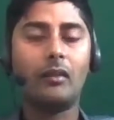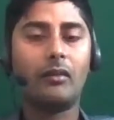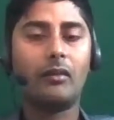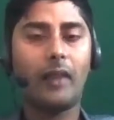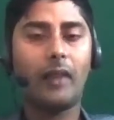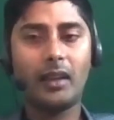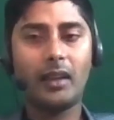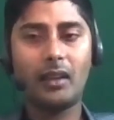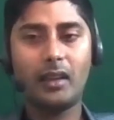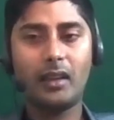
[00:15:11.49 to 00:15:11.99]

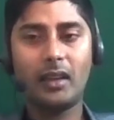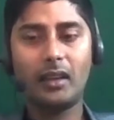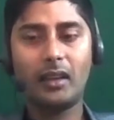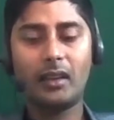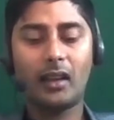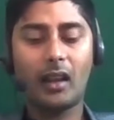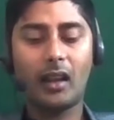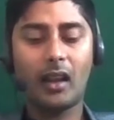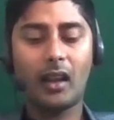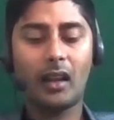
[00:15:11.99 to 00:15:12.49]
Finally,
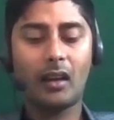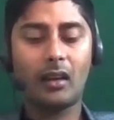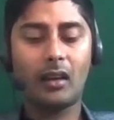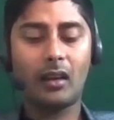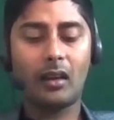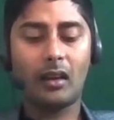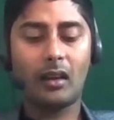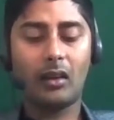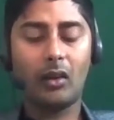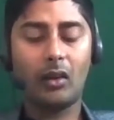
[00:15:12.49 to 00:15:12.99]
there
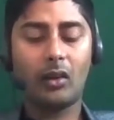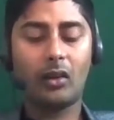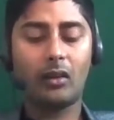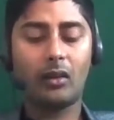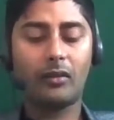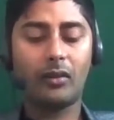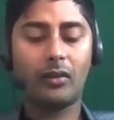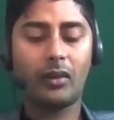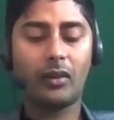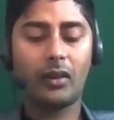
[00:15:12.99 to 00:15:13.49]
are a lot
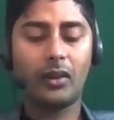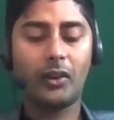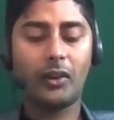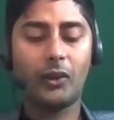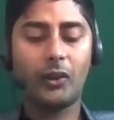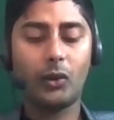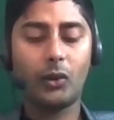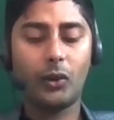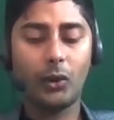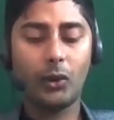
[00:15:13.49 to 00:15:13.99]
of
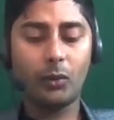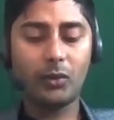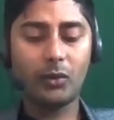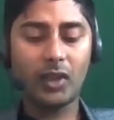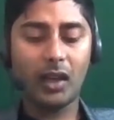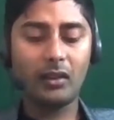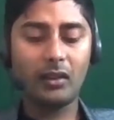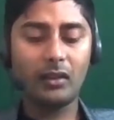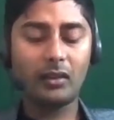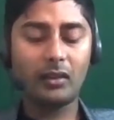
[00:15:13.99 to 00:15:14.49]
YouTube
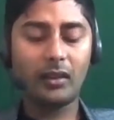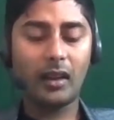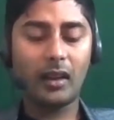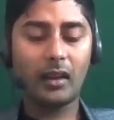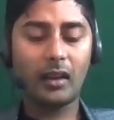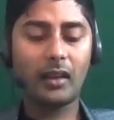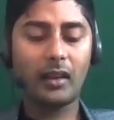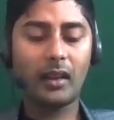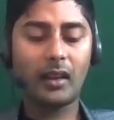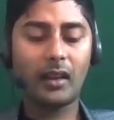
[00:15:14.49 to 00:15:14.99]
channels
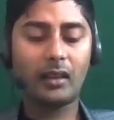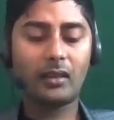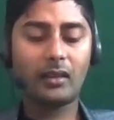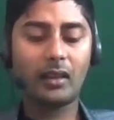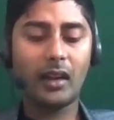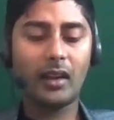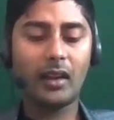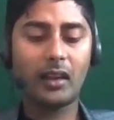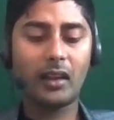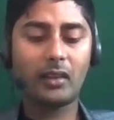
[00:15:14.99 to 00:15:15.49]
that they can
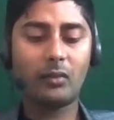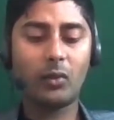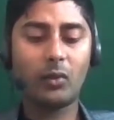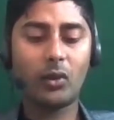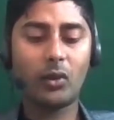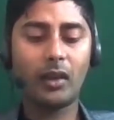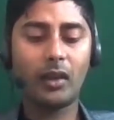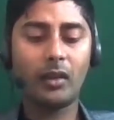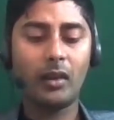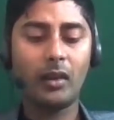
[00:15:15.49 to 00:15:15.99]
start
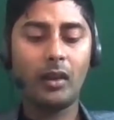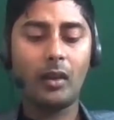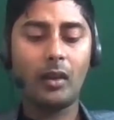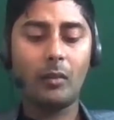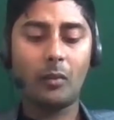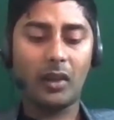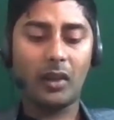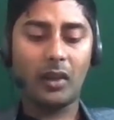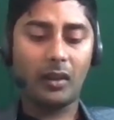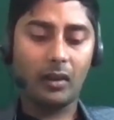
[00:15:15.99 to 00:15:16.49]
exploring,
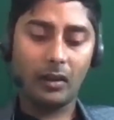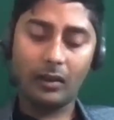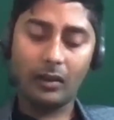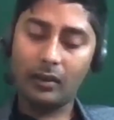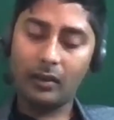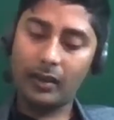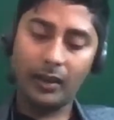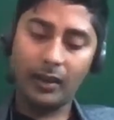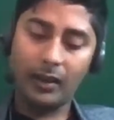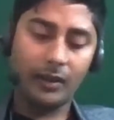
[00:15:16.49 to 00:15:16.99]
but
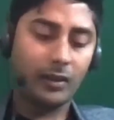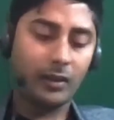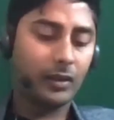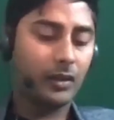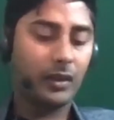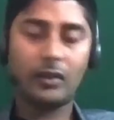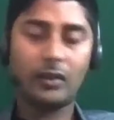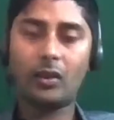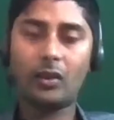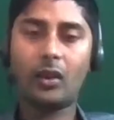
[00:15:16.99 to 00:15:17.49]

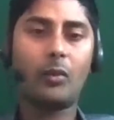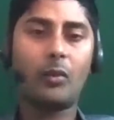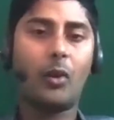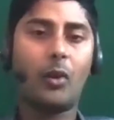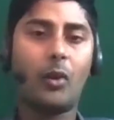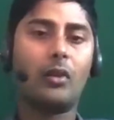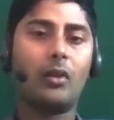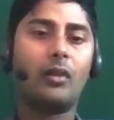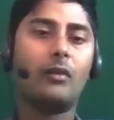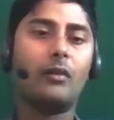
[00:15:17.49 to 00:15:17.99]
it's all
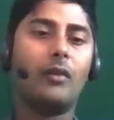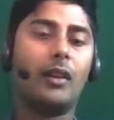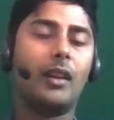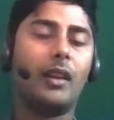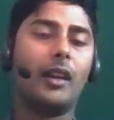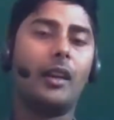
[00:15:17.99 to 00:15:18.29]
about working